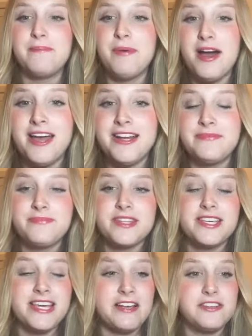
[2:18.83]
But
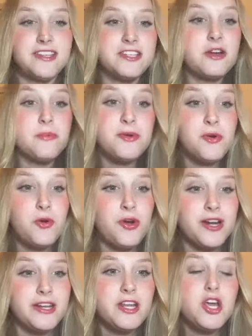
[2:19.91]
yeah, so these are
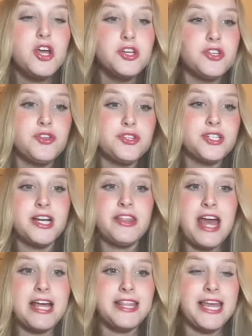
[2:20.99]
pre-recorded, so there's none of
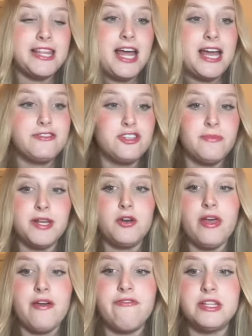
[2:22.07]
that like live streaming and all
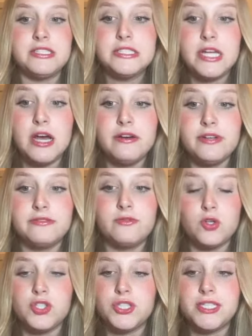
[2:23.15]
that fun stuff,
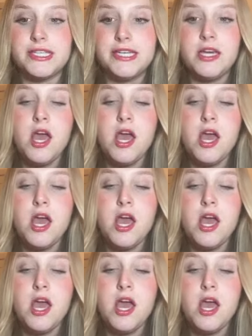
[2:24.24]
unfortunately.